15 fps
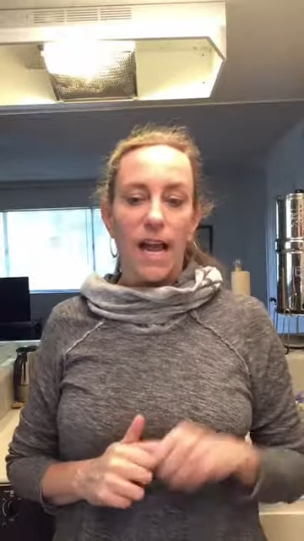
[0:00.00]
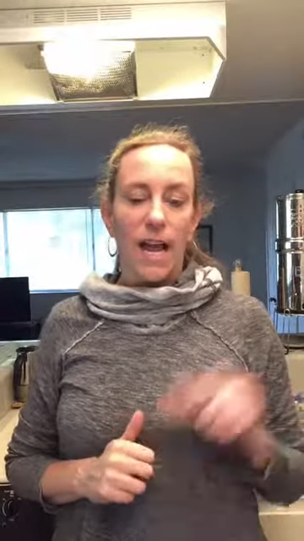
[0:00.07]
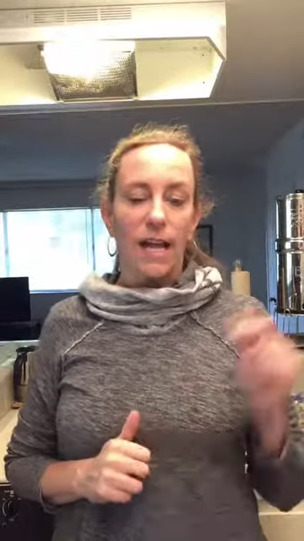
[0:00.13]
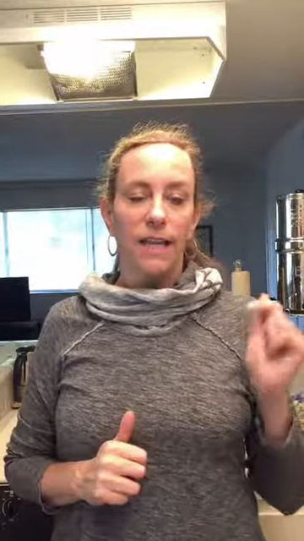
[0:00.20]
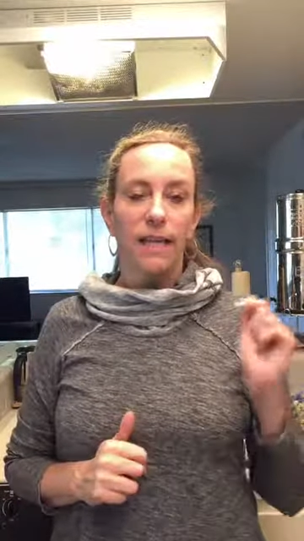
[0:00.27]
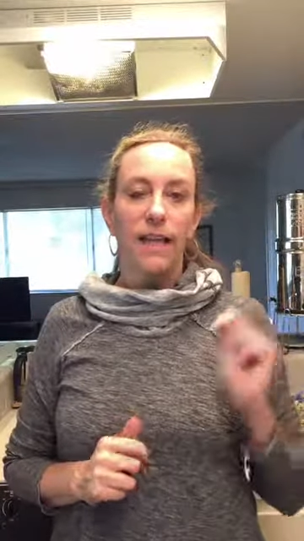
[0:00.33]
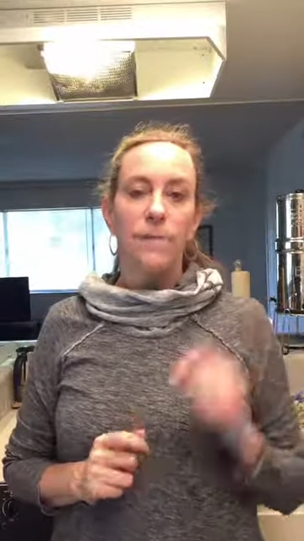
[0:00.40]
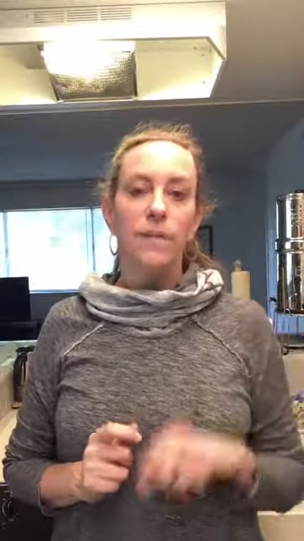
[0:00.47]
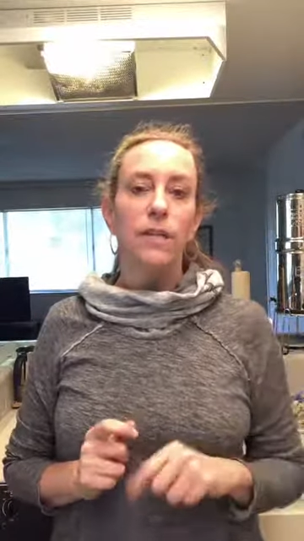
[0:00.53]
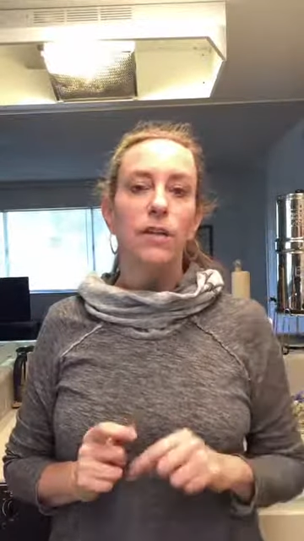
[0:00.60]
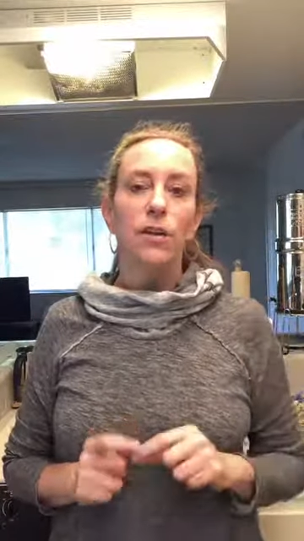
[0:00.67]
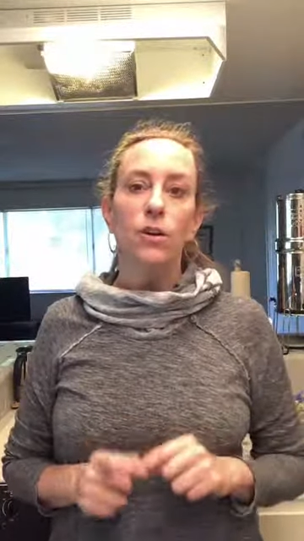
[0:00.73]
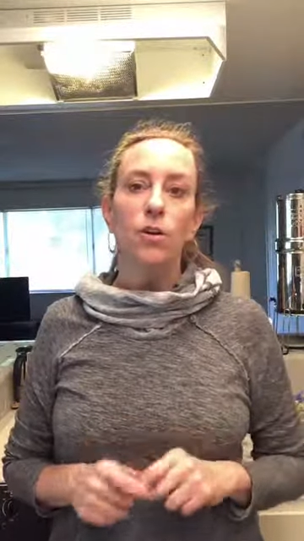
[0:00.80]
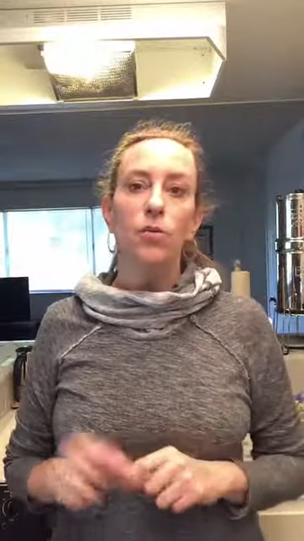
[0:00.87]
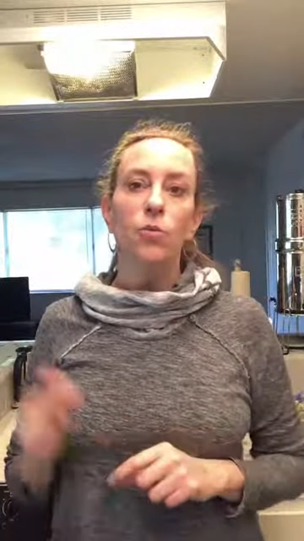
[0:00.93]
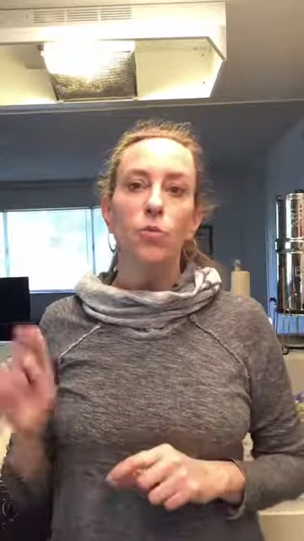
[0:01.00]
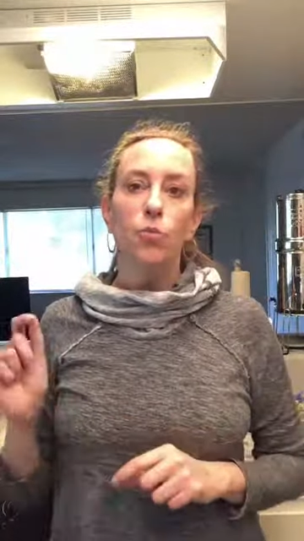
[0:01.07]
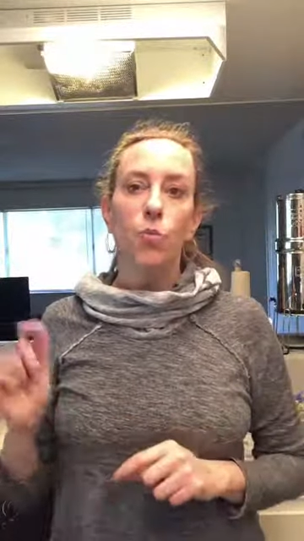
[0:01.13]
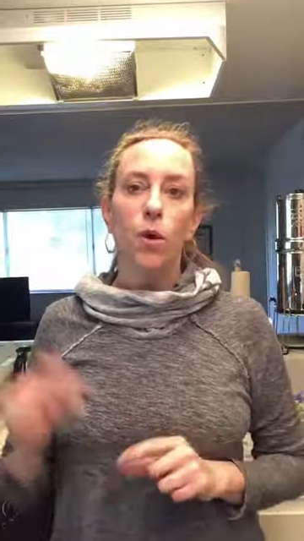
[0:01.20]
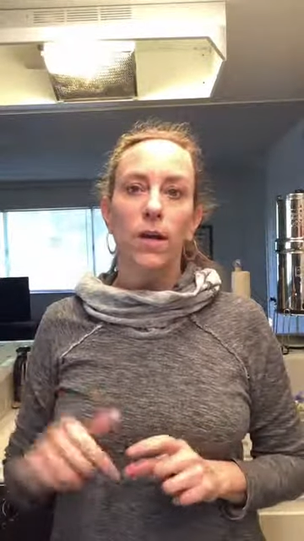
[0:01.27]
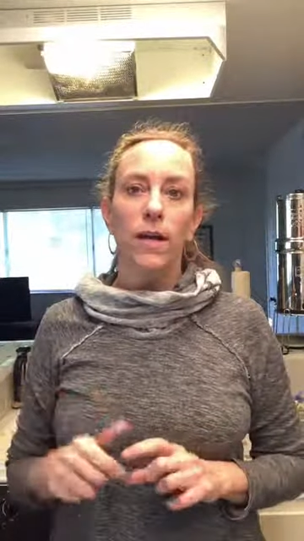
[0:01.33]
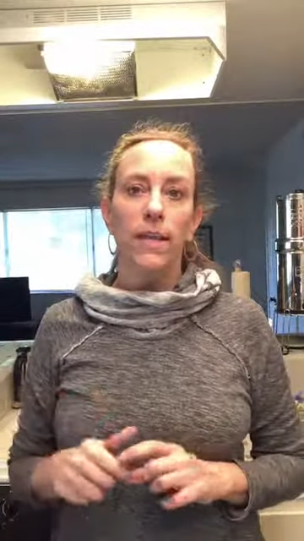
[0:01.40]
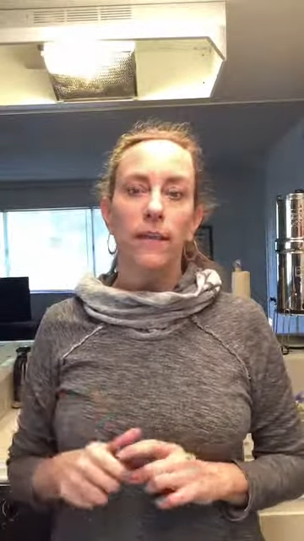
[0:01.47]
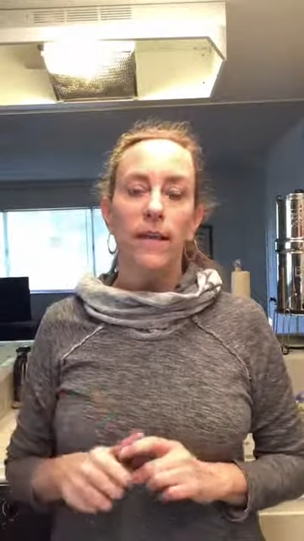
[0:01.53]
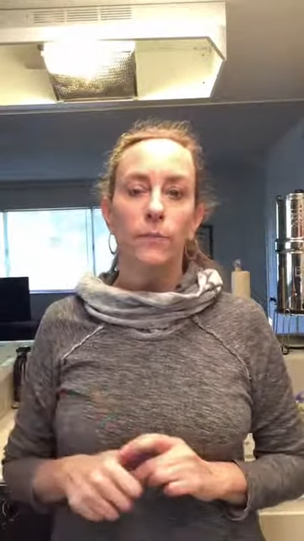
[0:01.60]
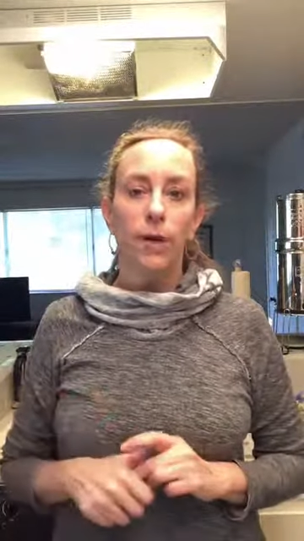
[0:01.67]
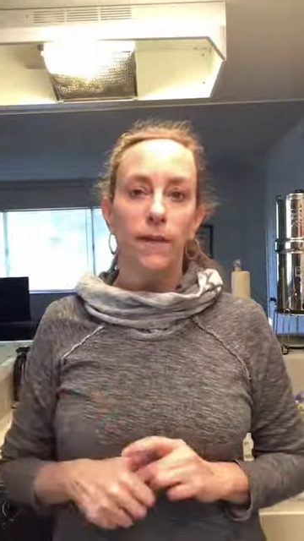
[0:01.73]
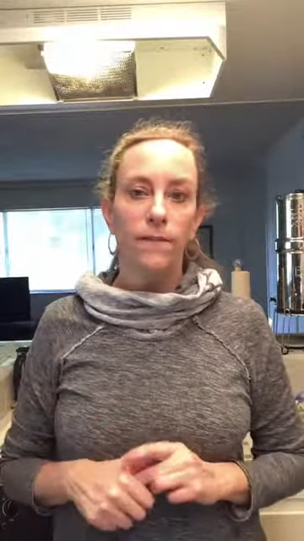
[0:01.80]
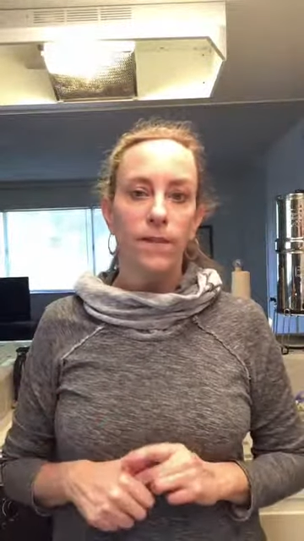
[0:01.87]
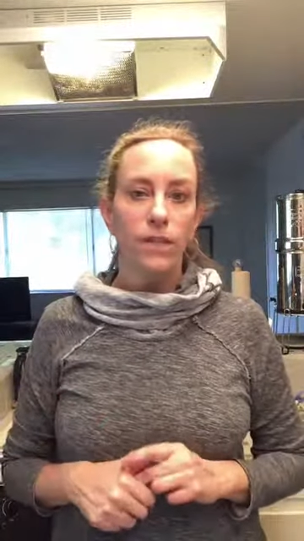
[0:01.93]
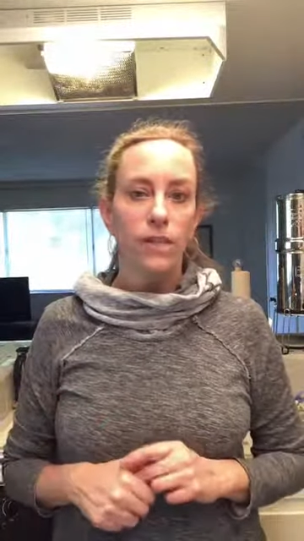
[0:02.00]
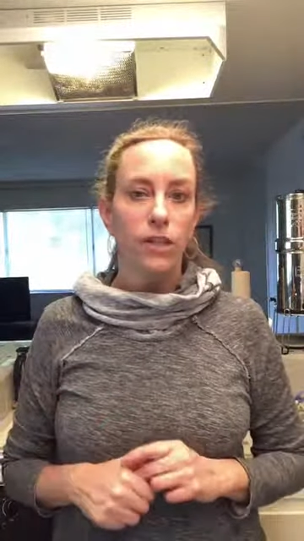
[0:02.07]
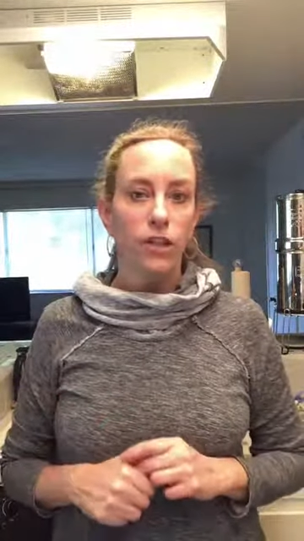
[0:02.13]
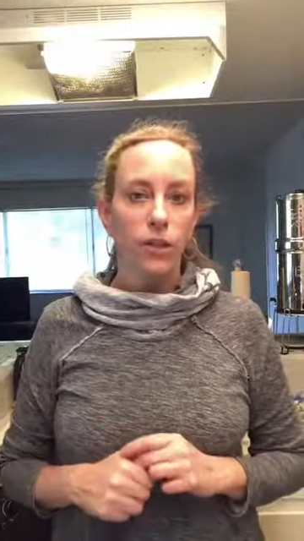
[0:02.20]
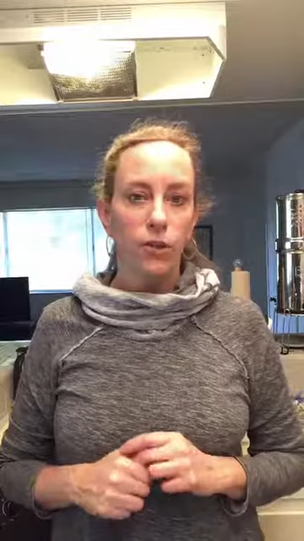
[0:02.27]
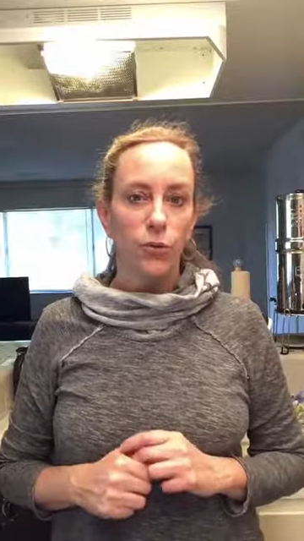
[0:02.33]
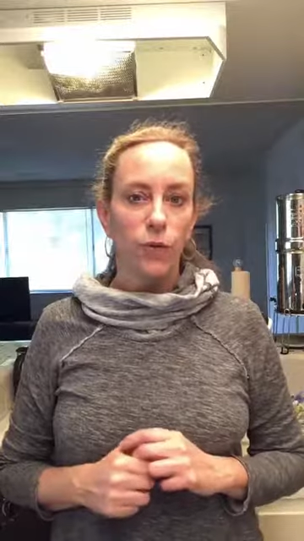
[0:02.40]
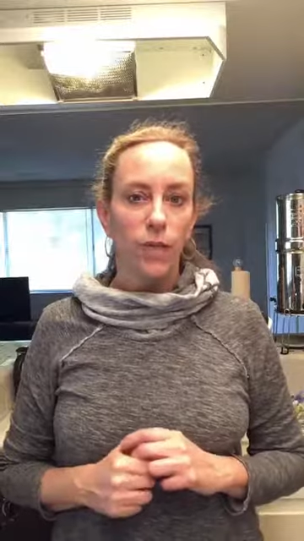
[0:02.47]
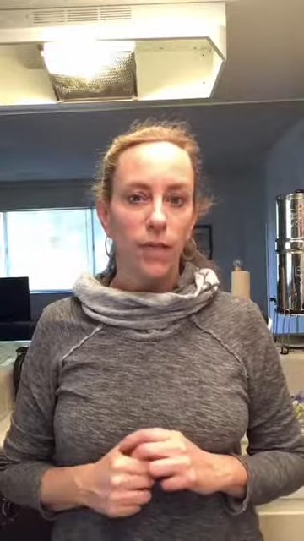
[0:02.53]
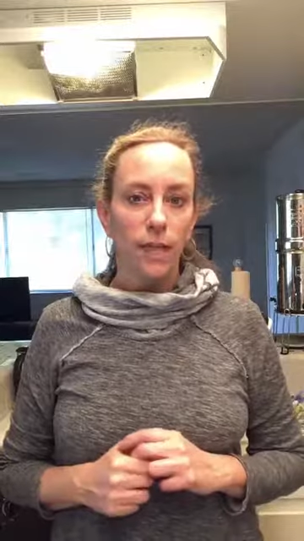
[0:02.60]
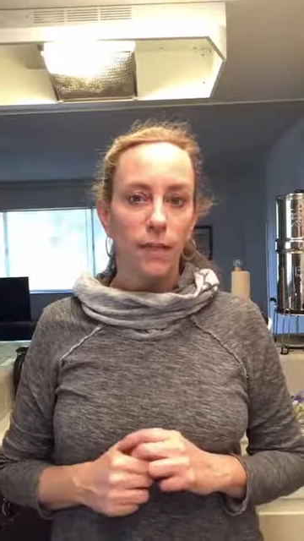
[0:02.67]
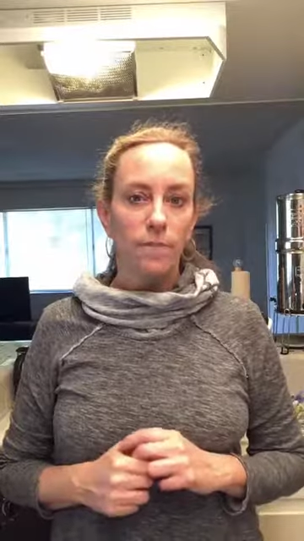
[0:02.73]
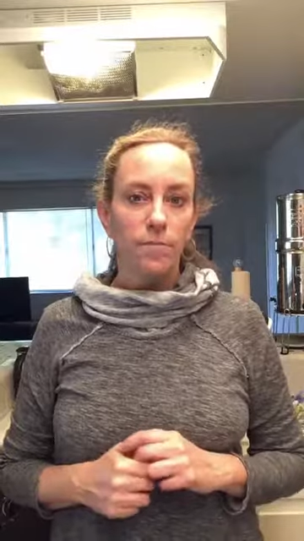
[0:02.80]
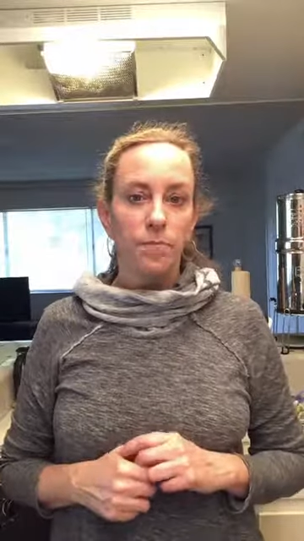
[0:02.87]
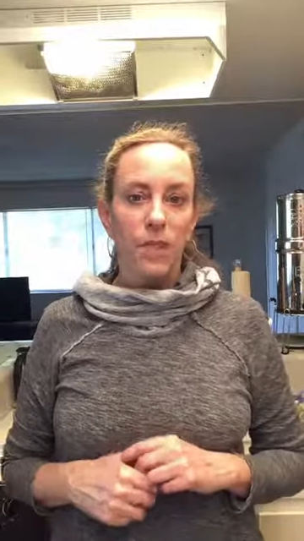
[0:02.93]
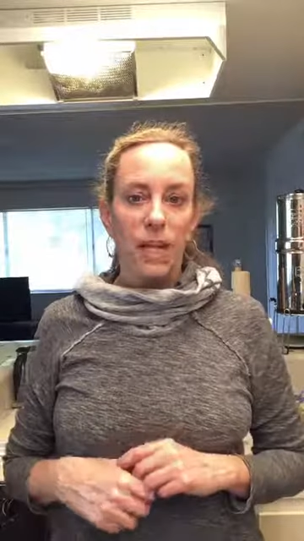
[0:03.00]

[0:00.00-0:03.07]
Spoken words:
And let me know, what kind of breakfast do you eat?